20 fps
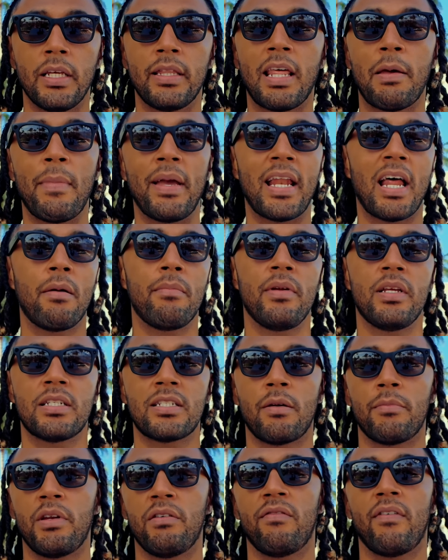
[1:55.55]
They may not be
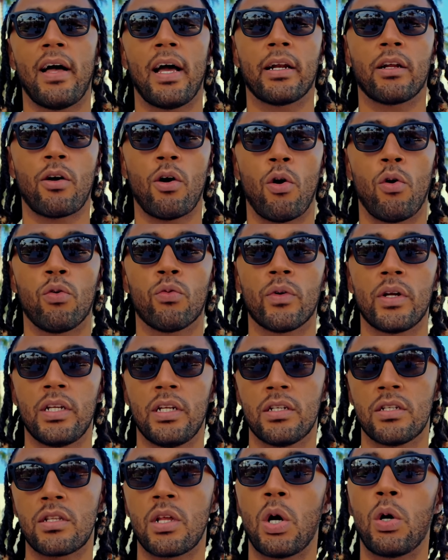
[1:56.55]
some divine code
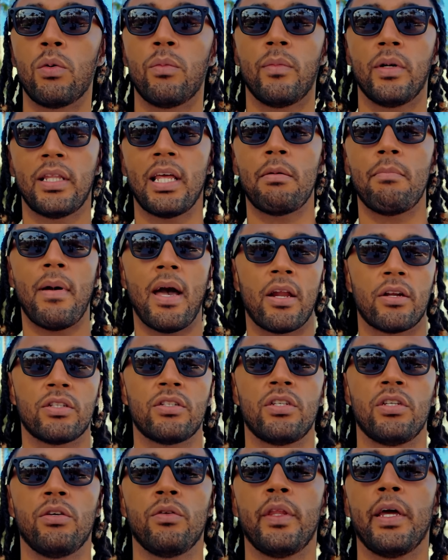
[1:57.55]
written in stone, but they matter
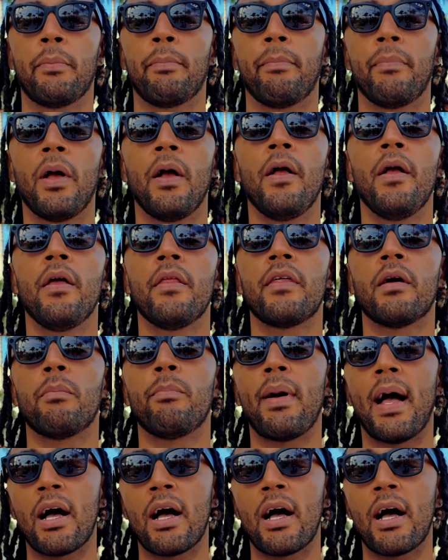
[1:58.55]
to you. They're